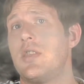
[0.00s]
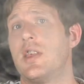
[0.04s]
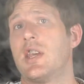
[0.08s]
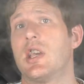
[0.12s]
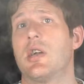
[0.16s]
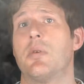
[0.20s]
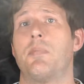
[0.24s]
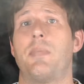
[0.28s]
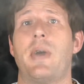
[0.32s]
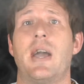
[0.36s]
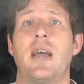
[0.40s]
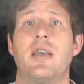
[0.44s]
thing
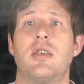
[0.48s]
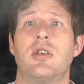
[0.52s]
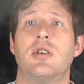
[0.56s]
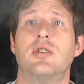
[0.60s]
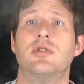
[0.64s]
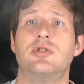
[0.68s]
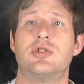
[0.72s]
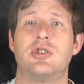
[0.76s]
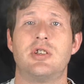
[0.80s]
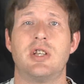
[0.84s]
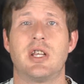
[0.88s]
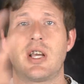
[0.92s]
about
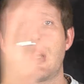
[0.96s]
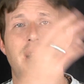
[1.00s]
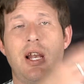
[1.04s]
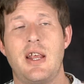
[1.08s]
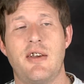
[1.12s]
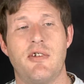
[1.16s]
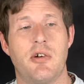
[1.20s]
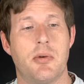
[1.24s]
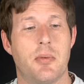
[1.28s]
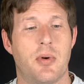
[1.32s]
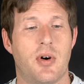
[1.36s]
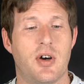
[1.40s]
using the
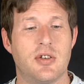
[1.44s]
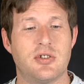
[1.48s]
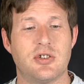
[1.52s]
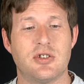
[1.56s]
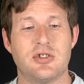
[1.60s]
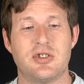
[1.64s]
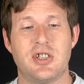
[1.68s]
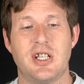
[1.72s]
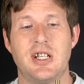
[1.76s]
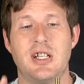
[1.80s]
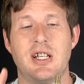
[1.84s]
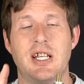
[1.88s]

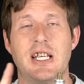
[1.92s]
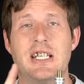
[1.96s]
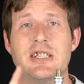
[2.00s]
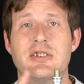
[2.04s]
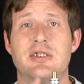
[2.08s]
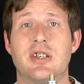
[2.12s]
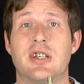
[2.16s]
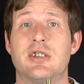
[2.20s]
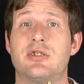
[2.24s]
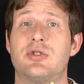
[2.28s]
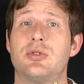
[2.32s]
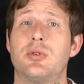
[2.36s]
Clearomizers in these
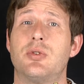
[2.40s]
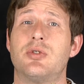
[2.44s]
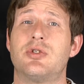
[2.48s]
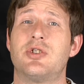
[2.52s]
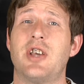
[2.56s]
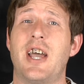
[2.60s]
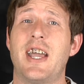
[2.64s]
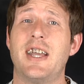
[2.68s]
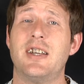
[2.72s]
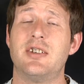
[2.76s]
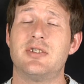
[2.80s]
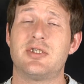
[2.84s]
sort of
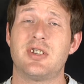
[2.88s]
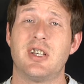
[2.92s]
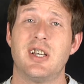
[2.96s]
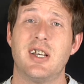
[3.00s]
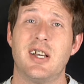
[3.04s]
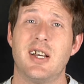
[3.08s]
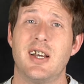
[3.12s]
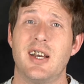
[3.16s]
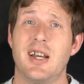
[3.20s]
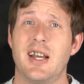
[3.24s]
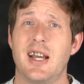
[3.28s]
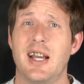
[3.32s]
tanks
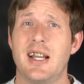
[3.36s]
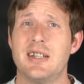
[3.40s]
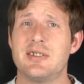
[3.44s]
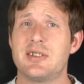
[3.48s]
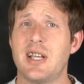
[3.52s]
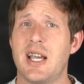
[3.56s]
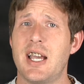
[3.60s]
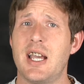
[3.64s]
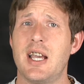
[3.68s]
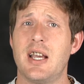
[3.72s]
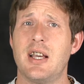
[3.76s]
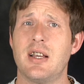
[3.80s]
is
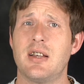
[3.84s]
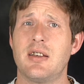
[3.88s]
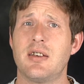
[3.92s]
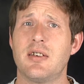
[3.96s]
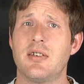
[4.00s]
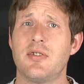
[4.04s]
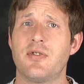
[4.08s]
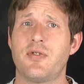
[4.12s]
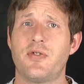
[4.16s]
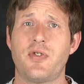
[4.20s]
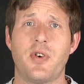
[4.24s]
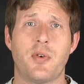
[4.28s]
that,
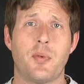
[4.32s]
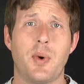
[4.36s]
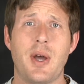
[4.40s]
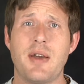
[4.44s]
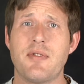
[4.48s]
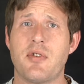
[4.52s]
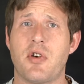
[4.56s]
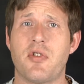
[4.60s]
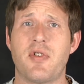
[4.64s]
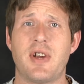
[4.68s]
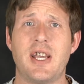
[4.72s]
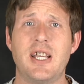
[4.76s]
for
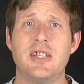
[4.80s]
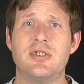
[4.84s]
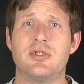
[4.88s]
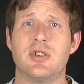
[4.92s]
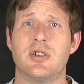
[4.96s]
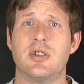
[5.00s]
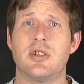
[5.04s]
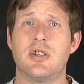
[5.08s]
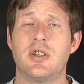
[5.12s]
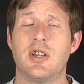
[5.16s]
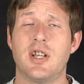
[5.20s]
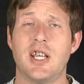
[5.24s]
whatever
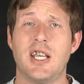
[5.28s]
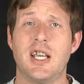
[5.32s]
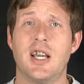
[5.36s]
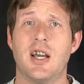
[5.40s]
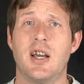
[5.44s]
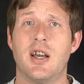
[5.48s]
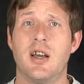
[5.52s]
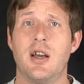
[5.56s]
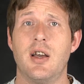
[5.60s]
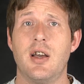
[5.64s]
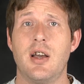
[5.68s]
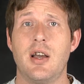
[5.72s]
reason,
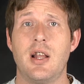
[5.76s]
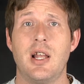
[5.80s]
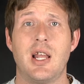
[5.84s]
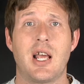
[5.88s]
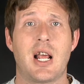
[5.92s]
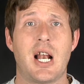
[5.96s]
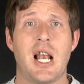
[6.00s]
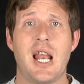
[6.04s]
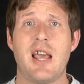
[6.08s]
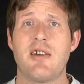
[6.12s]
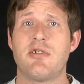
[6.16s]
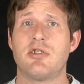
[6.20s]
the
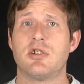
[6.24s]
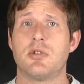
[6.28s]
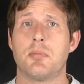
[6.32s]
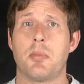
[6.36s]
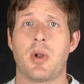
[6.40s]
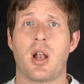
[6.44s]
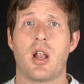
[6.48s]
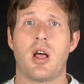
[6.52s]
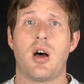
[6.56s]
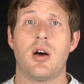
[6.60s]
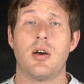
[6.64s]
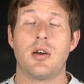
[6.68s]

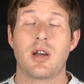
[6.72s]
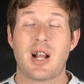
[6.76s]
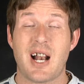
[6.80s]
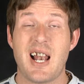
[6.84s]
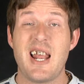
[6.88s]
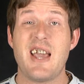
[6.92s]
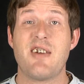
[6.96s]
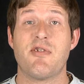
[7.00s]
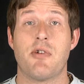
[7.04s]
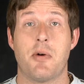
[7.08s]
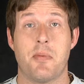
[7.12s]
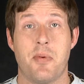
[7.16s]

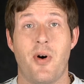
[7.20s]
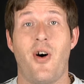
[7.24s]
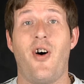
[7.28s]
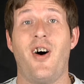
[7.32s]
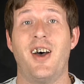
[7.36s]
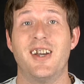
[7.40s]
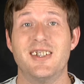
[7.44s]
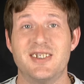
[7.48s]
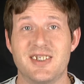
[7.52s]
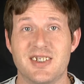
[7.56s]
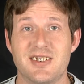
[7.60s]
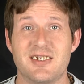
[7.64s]

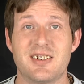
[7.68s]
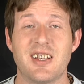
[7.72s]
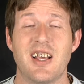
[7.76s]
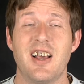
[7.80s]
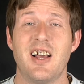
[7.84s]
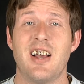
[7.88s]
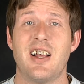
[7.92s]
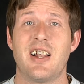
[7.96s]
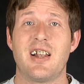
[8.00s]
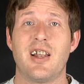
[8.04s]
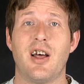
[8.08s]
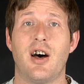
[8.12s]
Clearomizers
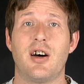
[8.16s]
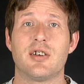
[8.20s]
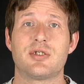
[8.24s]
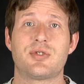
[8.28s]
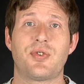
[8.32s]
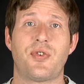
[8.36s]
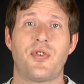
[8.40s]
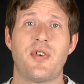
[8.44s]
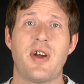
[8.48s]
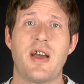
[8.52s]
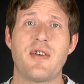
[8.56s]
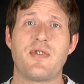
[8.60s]
last
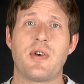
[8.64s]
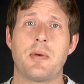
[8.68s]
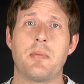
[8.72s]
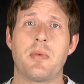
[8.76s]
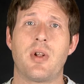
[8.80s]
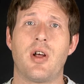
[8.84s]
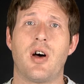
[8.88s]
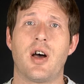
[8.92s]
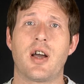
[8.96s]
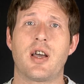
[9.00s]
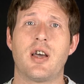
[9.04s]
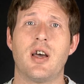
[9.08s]
forever.
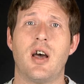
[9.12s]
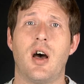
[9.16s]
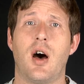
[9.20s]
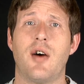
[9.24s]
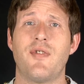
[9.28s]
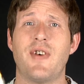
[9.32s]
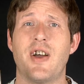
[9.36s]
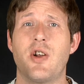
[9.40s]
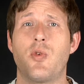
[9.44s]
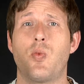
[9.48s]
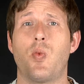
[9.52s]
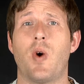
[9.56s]
Like
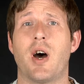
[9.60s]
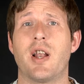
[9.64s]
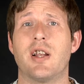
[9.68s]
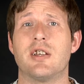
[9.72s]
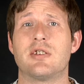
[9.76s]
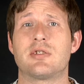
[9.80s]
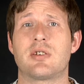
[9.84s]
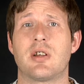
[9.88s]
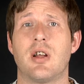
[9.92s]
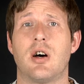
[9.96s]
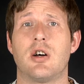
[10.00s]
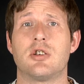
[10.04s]
I've had one
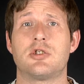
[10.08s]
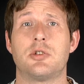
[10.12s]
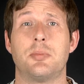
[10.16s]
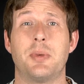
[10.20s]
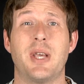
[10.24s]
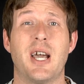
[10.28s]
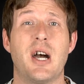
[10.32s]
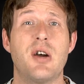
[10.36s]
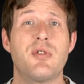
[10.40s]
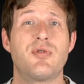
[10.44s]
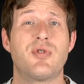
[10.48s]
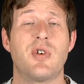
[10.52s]
that's lasted
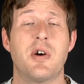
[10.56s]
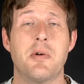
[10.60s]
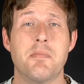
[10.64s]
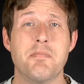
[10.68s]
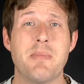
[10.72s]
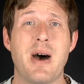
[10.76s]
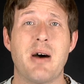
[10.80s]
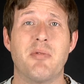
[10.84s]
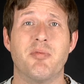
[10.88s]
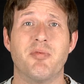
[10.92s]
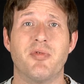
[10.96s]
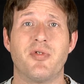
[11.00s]
me over a
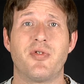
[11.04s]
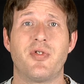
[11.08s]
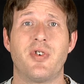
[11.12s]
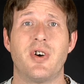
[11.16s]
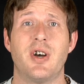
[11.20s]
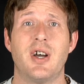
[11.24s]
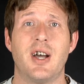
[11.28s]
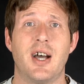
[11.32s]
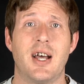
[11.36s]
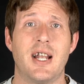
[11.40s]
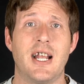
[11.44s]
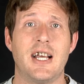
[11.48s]
month,
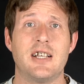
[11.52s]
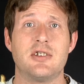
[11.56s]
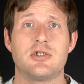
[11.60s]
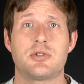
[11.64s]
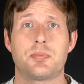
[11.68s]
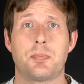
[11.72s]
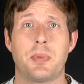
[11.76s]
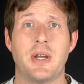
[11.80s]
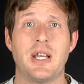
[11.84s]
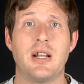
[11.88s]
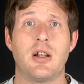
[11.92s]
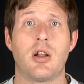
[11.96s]
and that's
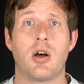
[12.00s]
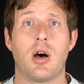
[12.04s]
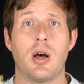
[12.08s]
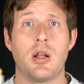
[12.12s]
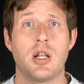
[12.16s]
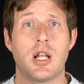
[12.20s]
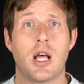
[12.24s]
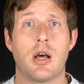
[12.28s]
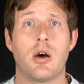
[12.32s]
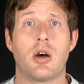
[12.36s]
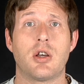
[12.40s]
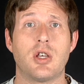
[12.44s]
been like,
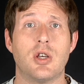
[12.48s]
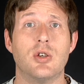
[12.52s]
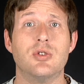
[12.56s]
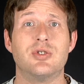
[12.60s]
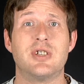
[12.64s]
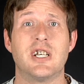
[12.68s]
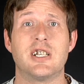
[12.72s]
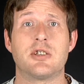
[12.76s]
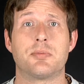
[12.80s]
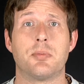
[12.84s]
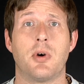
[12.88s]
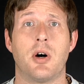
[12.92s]
you know, I use
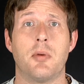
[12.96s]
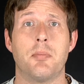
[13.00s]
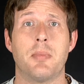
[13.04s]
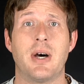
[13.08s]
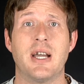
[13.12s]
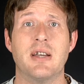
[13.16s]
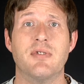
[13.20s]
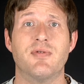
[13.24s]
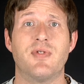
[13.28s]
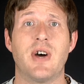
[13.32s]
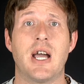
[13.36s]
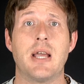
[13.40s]
that as my
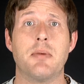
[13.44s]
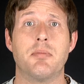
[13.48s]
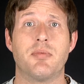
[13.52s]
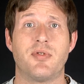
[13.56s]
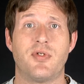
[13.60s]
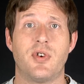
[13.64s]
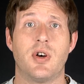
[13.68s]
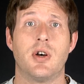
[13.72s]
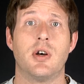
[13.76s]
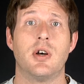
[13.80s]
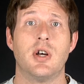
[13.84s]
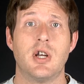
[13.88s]
main vape
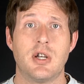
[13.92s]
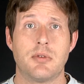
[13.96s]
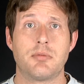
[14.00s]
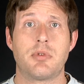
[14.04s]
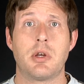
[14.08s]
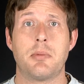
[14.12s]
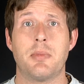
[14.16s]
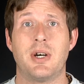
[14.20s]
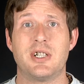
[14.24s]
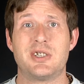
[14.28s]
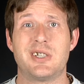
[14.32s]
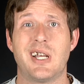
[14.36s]
for
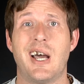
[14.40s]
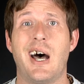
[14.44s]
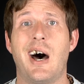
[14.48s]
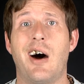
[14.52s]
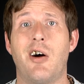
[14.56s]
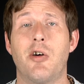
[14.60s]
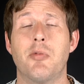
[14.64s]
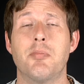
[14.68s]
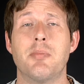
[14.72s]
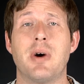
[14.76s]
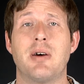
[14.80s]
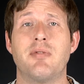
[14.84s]
pretty much that
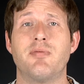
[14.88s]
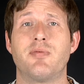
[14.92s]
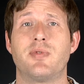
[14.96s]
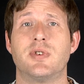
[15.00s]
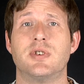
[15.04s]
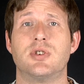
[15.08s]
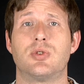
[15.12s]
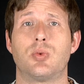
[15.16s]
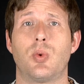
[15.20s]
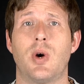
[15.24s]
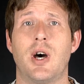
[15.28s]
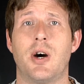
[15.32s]
whole month
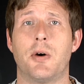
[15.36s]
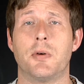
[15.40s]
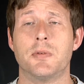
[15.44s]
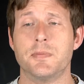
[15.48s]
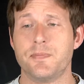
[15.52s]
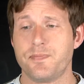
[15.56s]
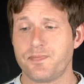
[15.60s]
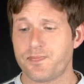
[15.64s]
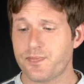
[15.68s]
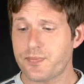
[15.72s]
as well.